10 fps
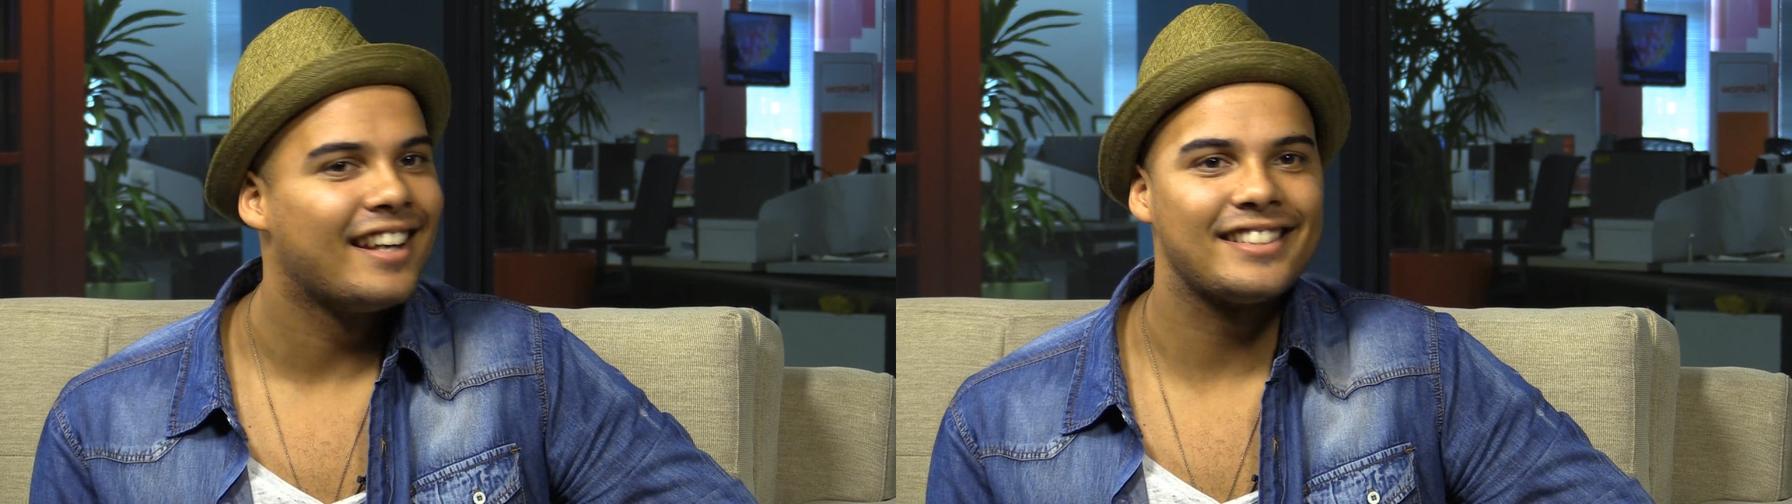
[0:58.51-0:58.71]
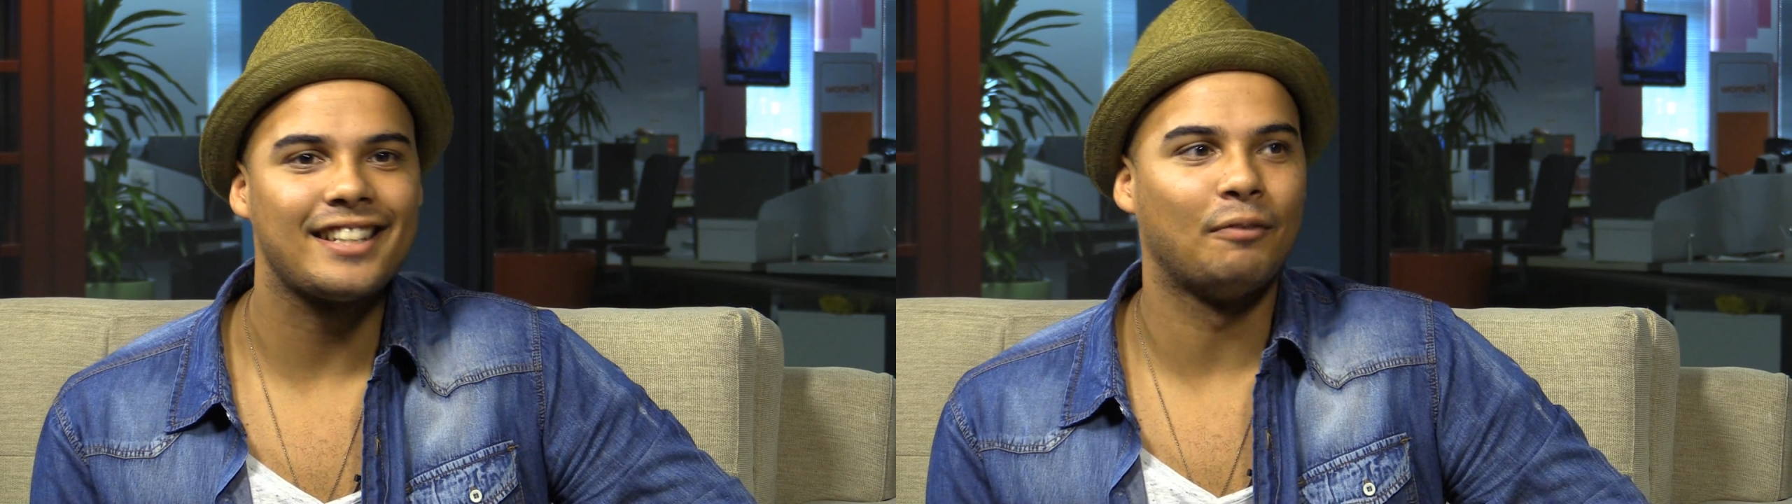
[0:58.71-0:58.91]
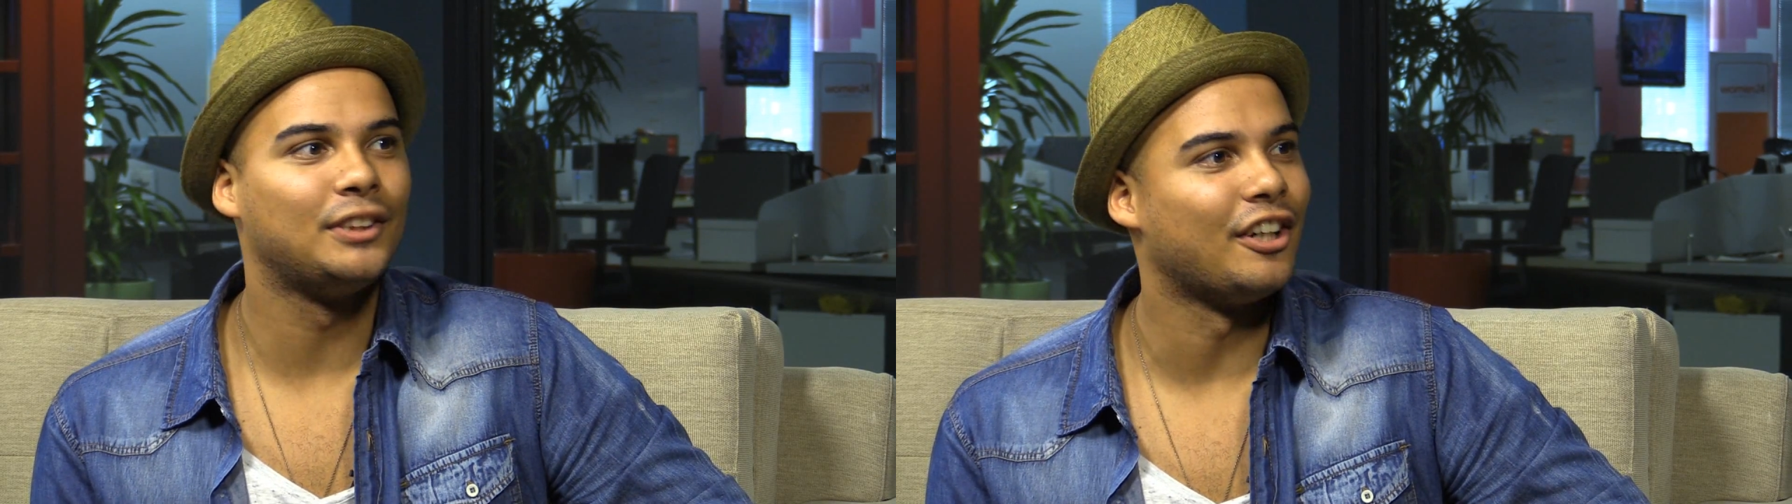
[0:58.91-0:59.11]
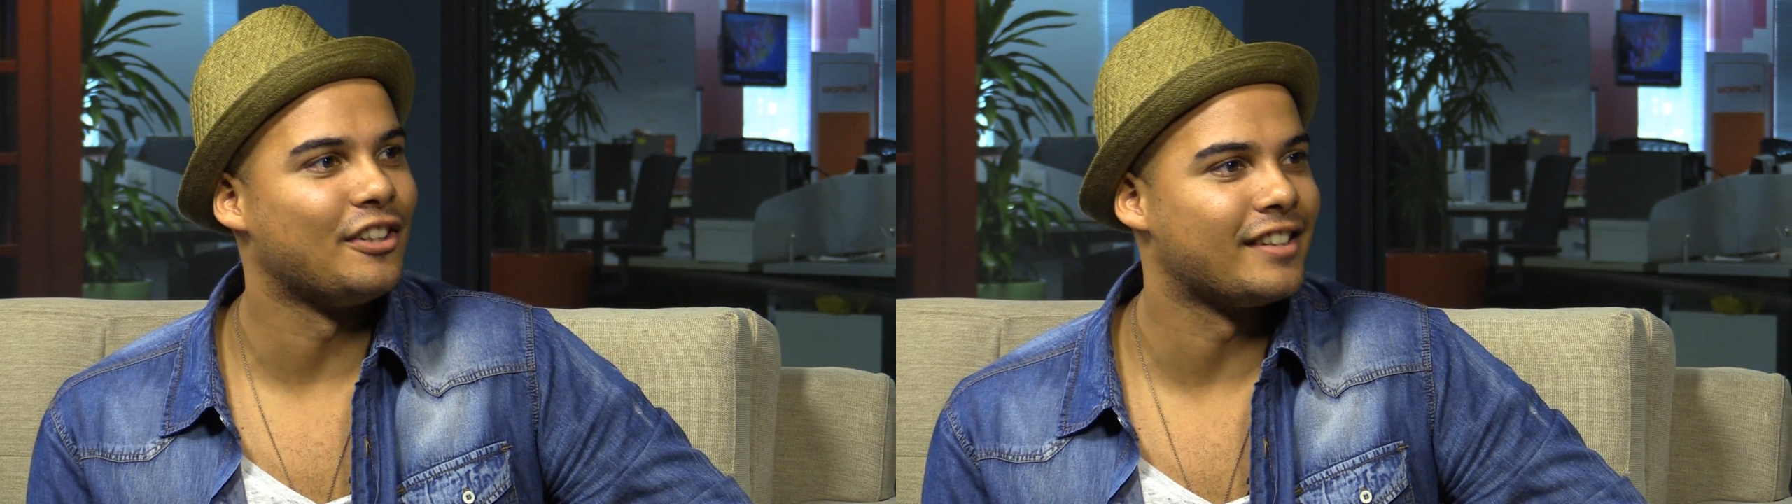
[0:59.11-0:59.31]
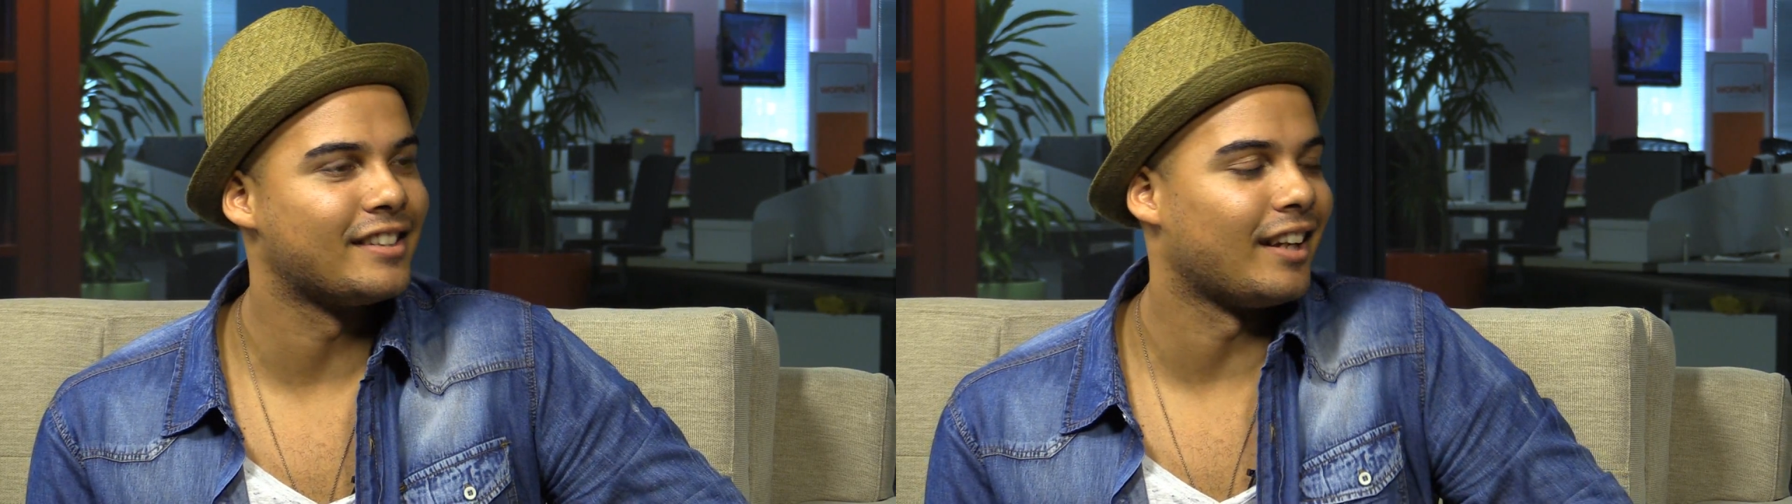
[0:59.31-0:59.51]
some
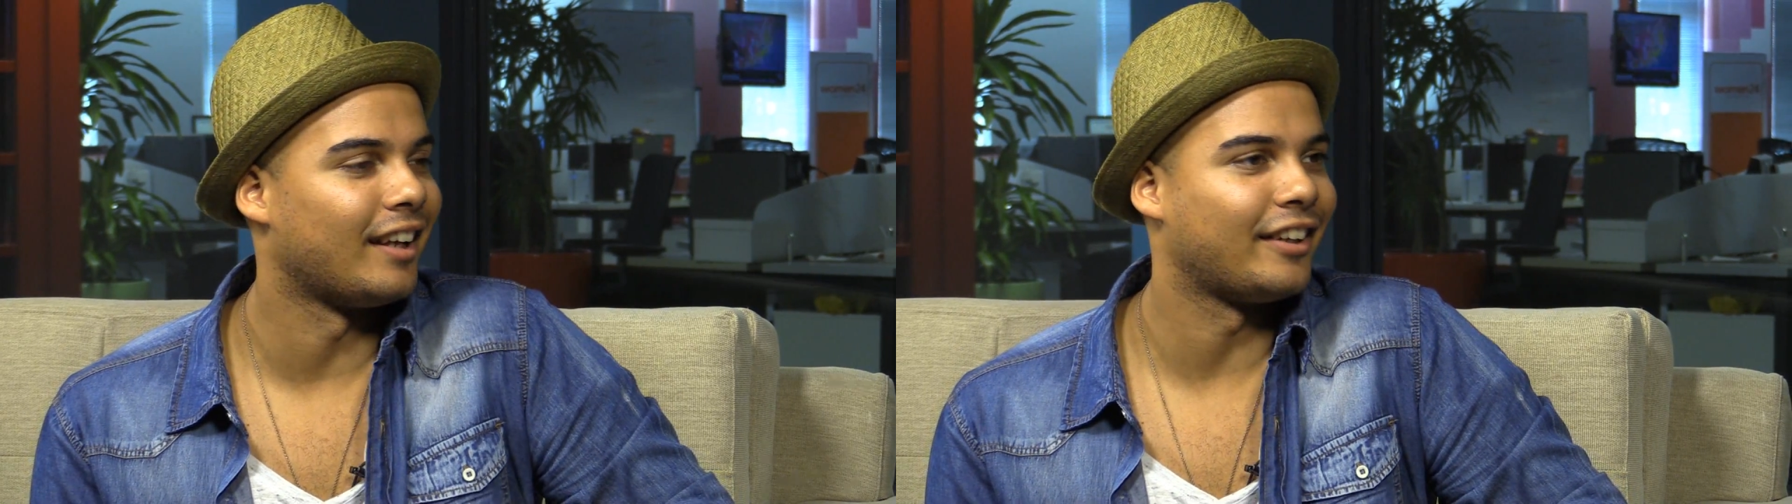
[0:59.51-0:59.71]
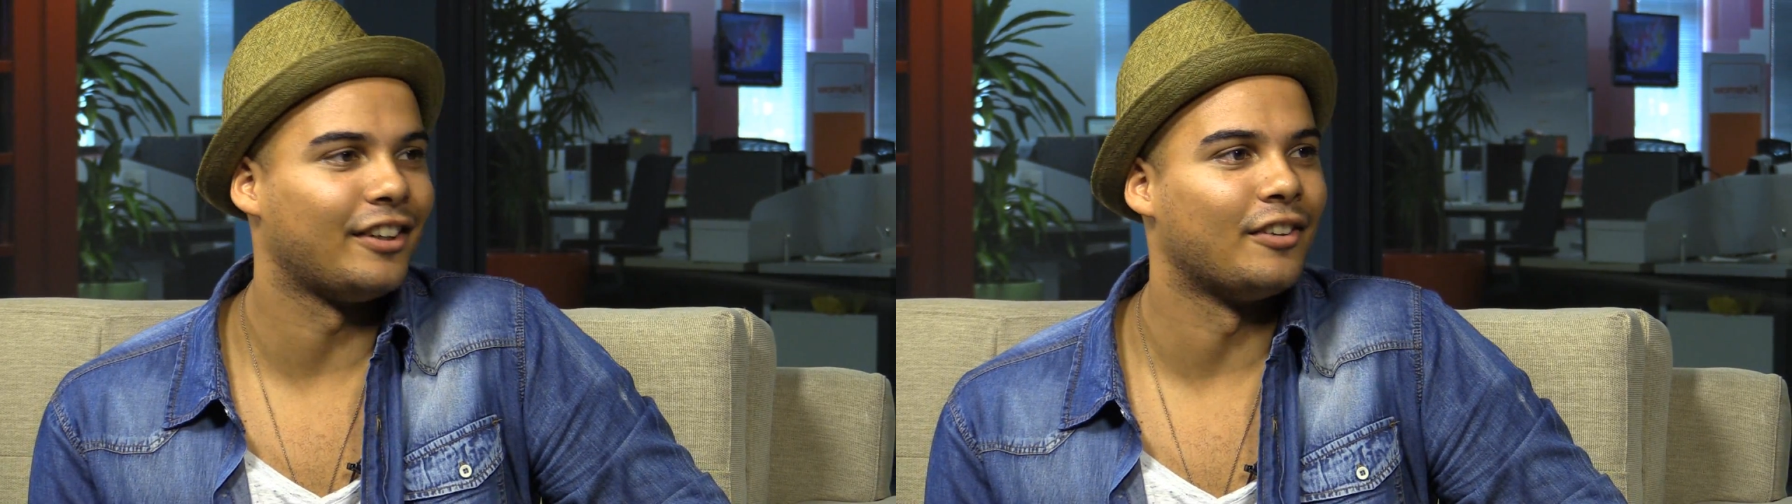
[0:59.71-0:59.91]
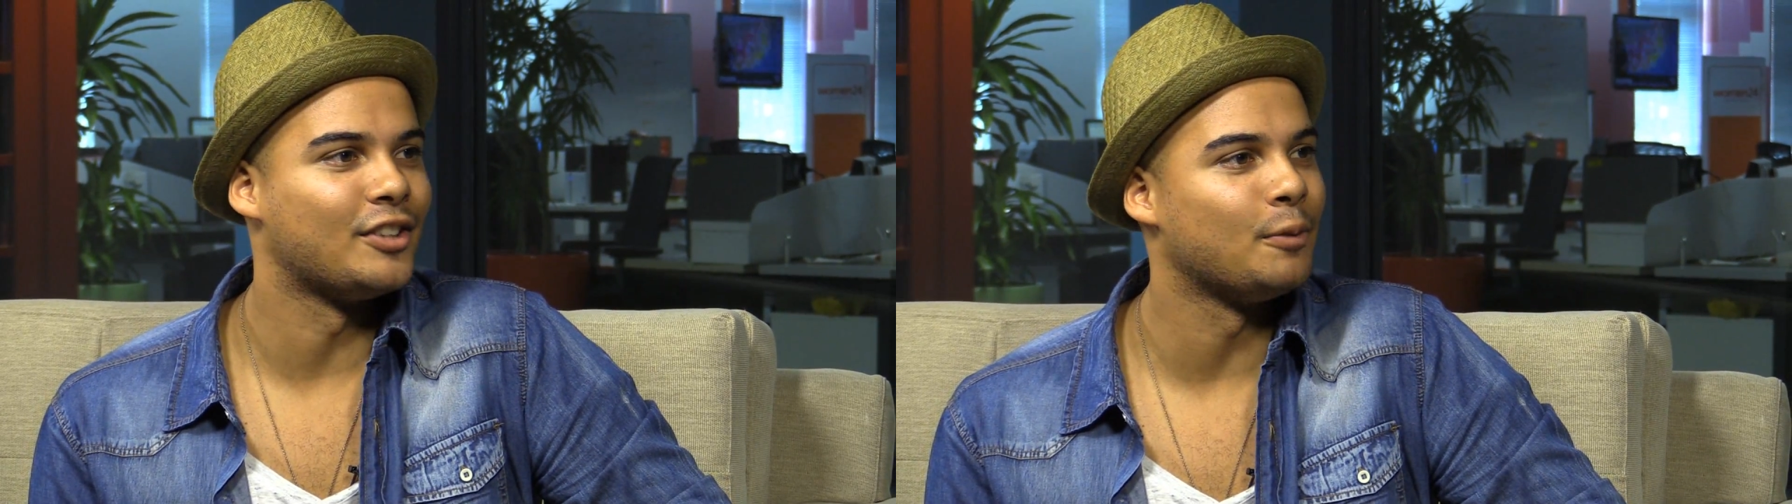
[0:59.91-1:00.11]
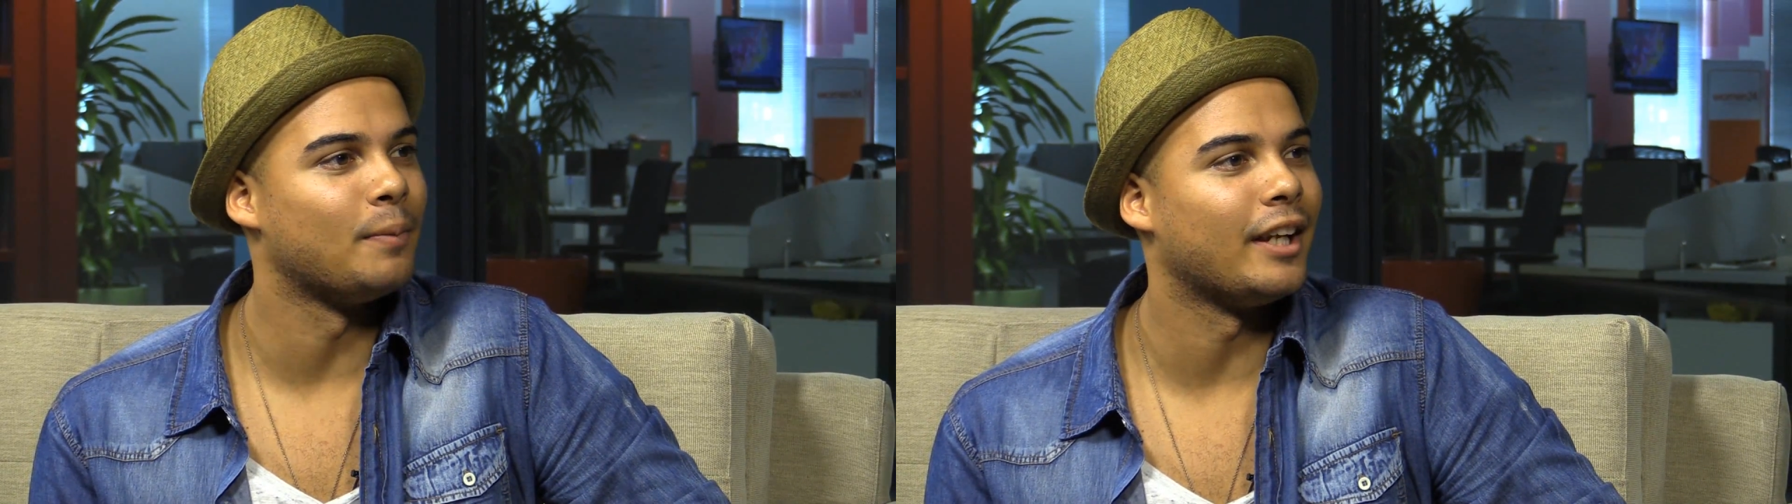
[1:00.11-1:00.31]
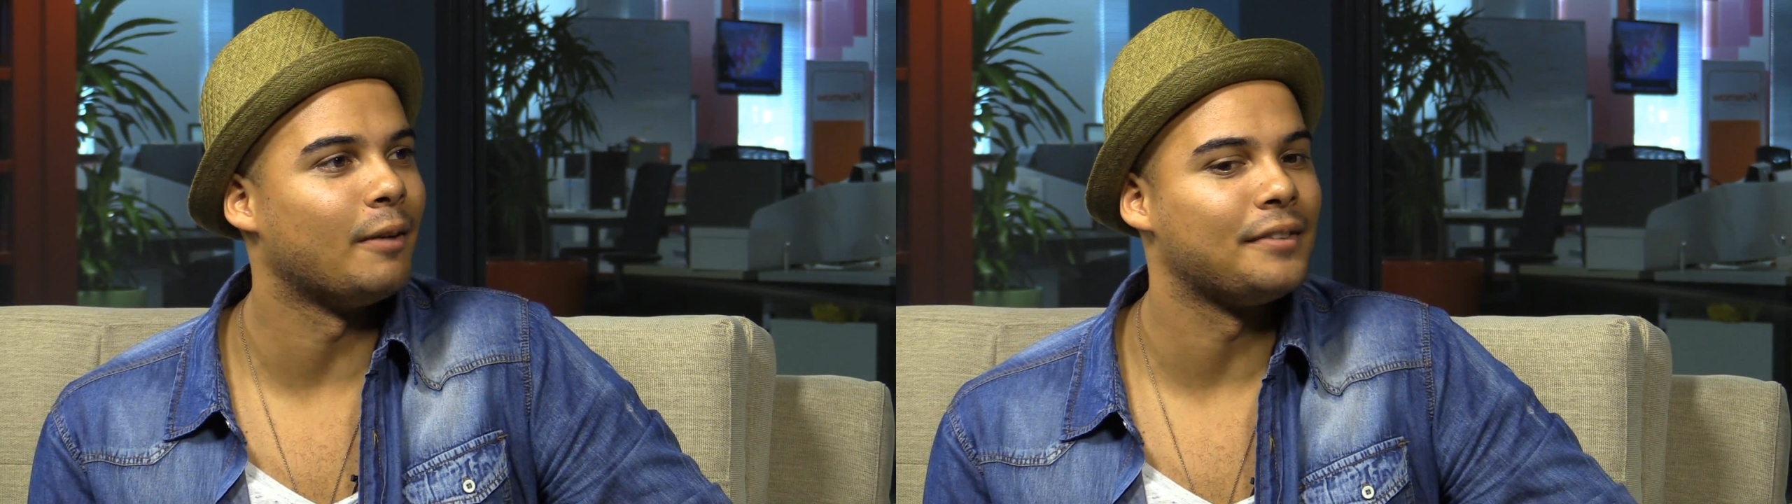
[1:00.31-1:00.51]
shows it's like, you know,
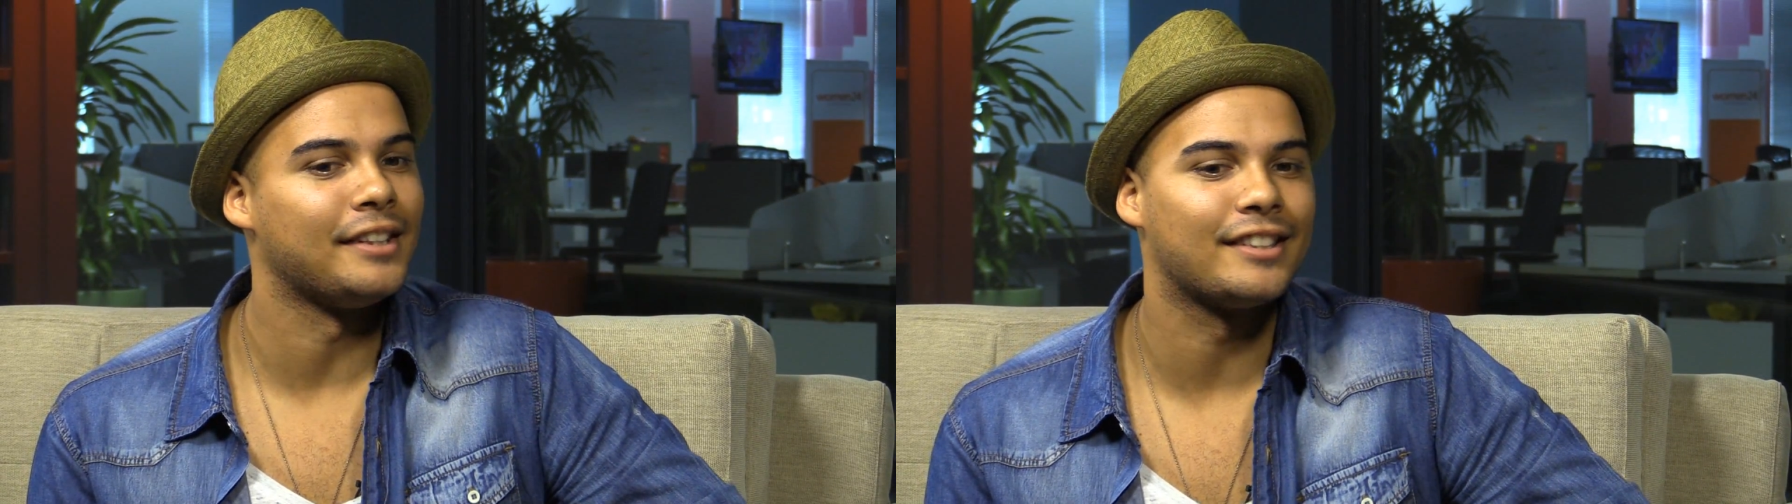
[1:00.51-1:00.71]
super empty.